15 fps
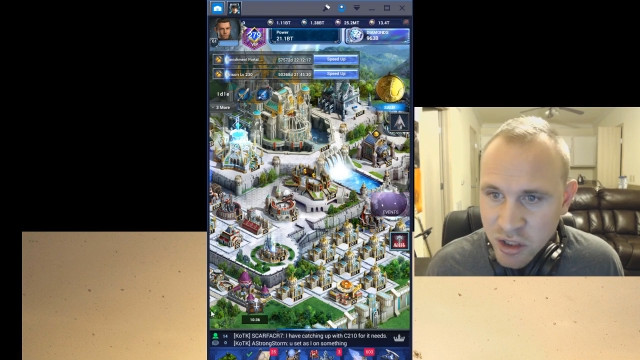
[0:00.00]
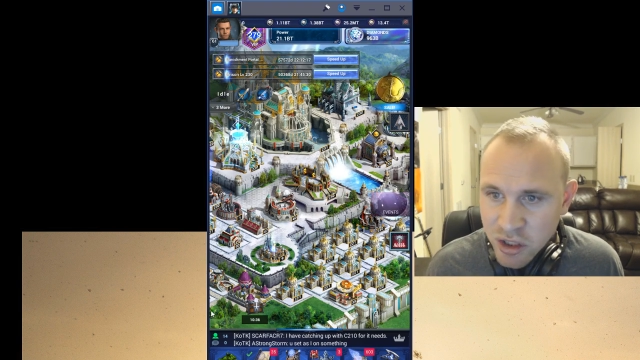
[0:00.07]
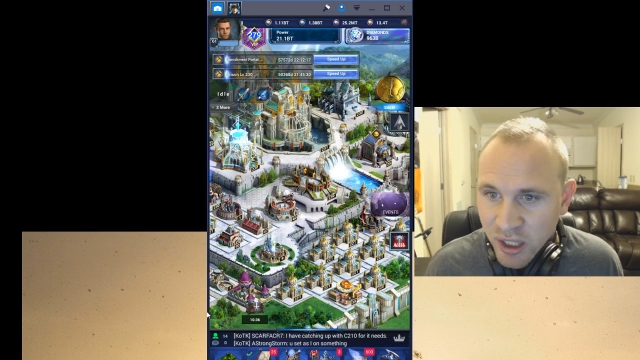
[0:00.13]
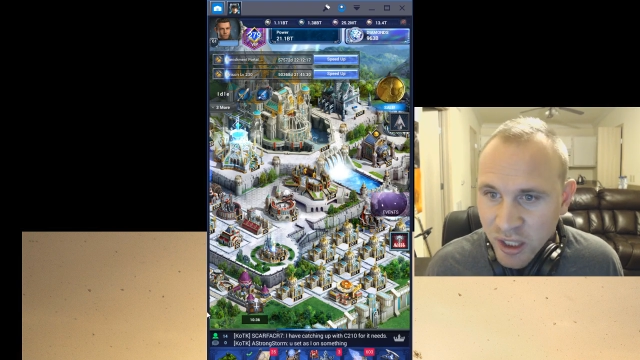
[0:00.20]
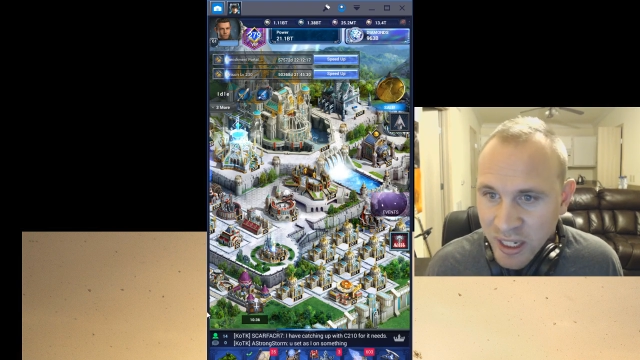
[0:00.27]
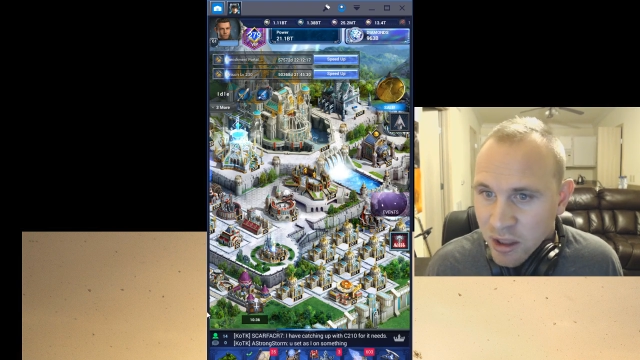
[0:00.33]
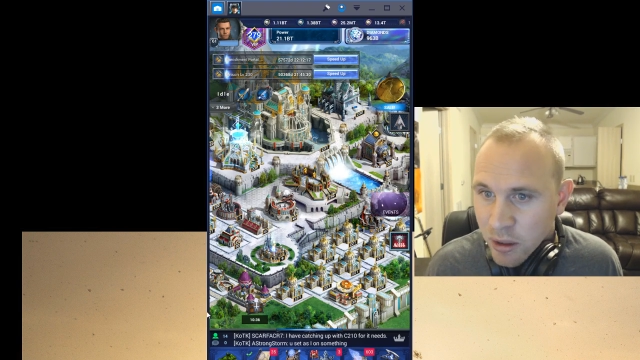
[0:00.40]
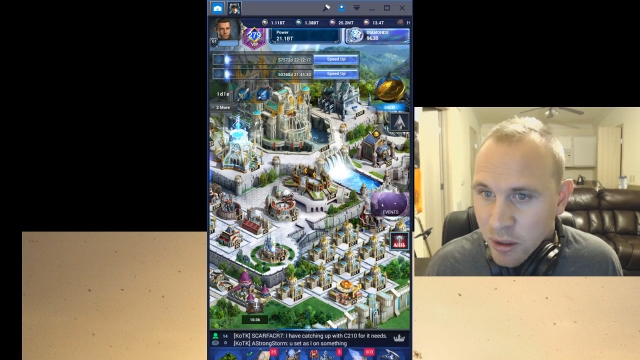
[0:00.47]

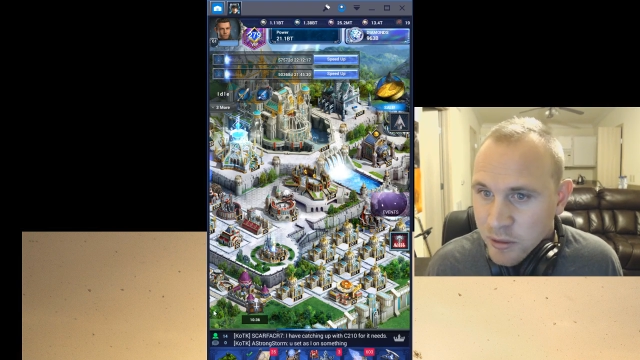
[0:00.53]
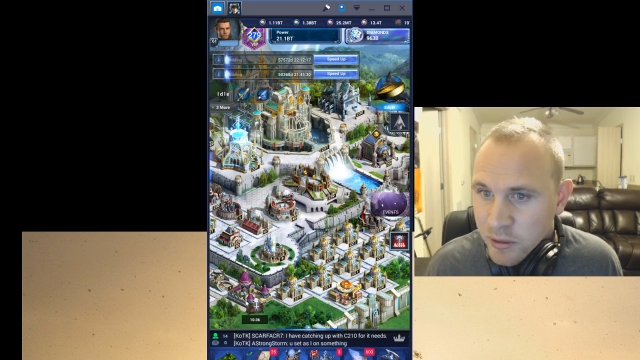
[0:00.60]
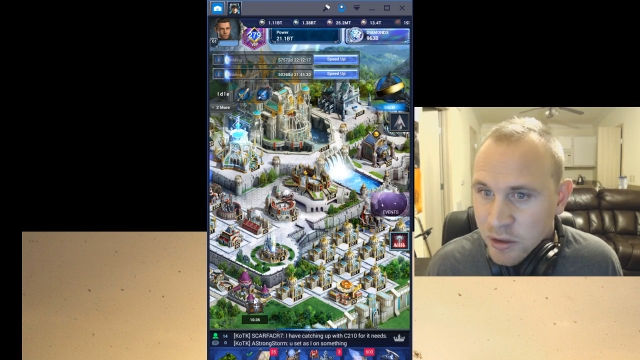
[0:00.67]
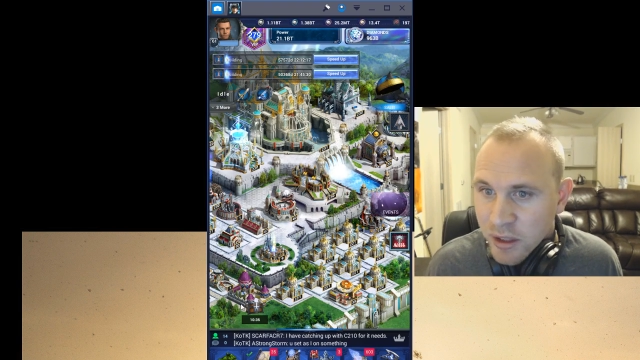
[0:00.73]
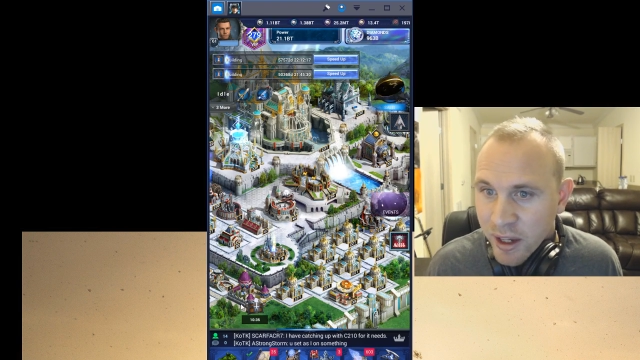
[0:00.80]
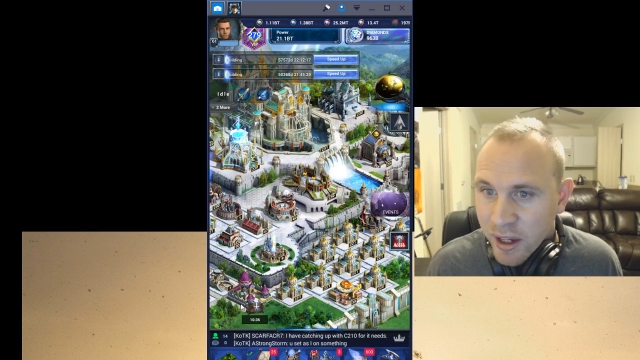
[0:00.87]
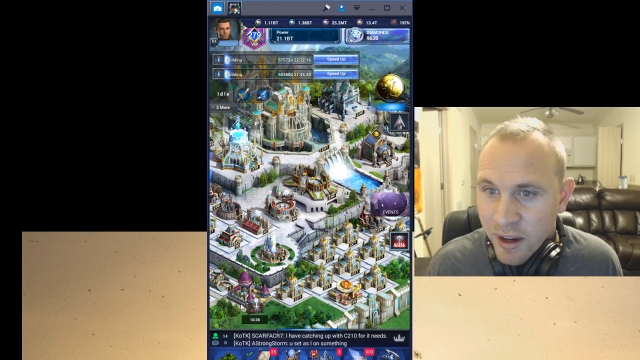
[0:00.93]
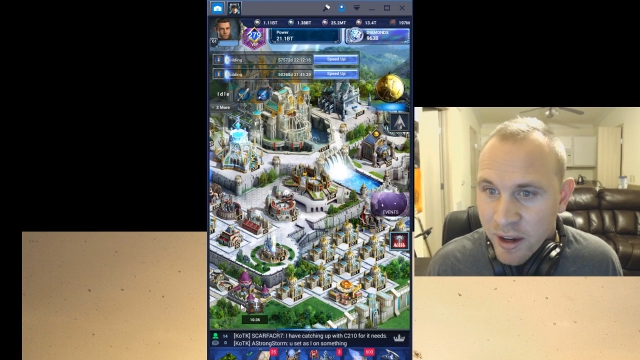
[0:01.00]
collect
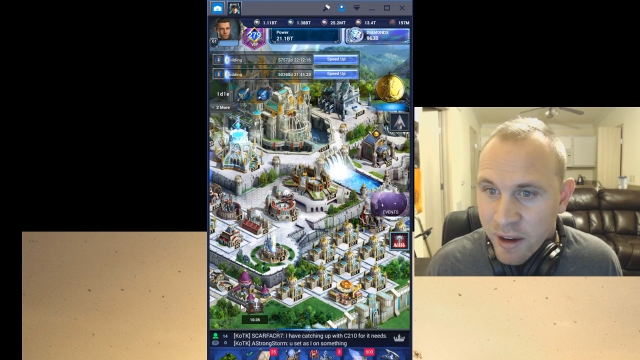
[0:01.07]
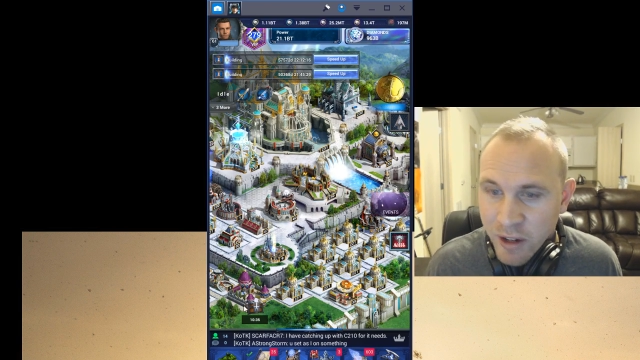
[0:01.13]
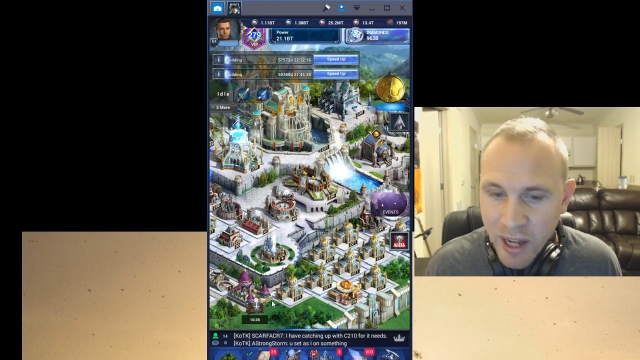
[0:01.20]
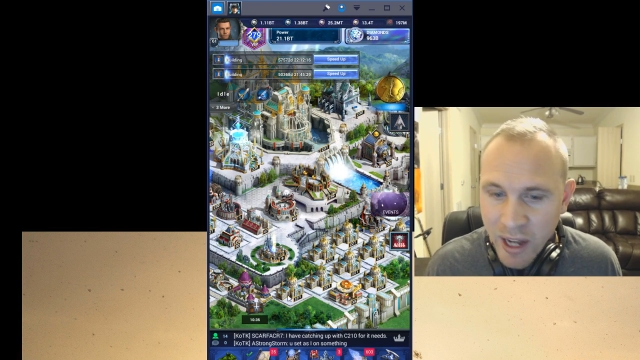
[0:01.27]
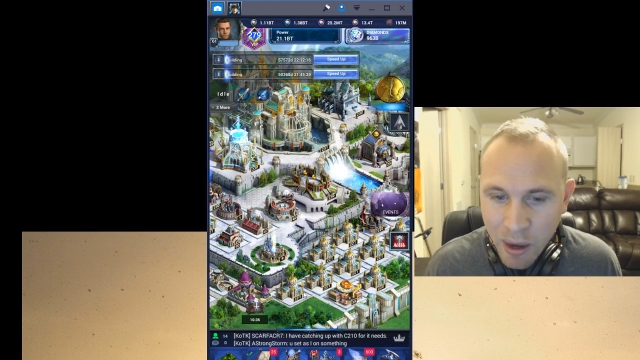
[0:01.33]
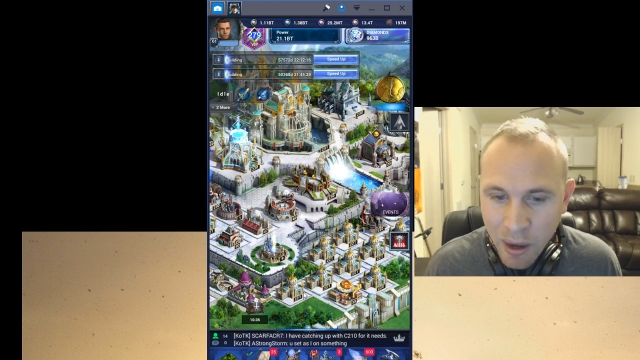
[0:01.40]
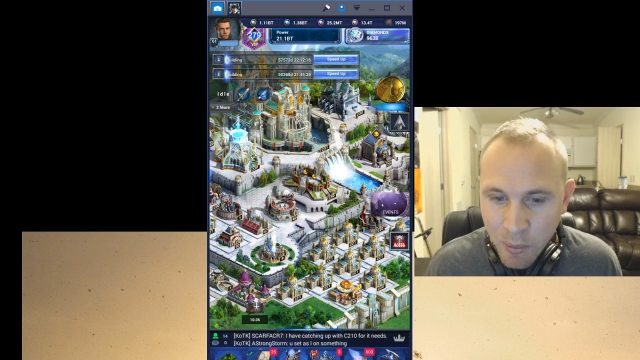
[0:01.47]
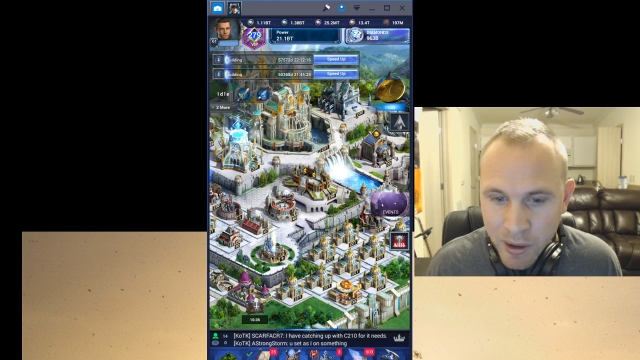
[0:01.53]
those every
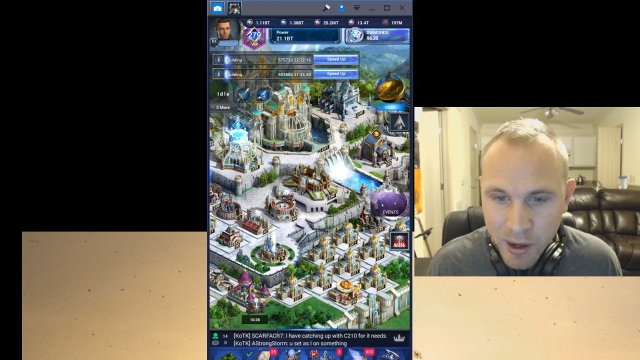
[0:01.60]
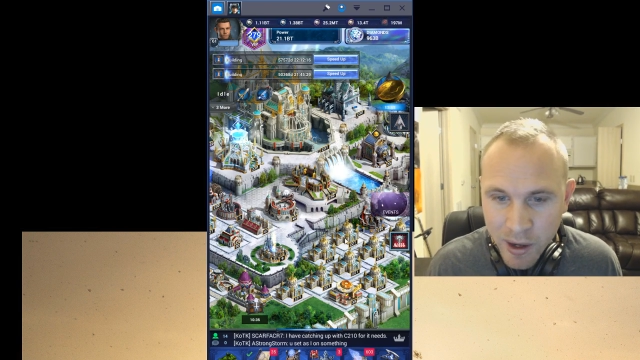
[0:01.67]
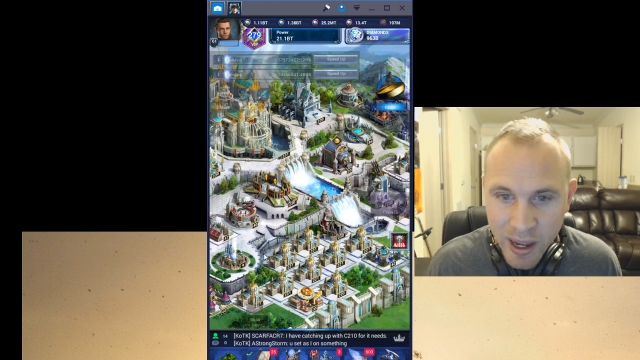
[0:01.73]
hour,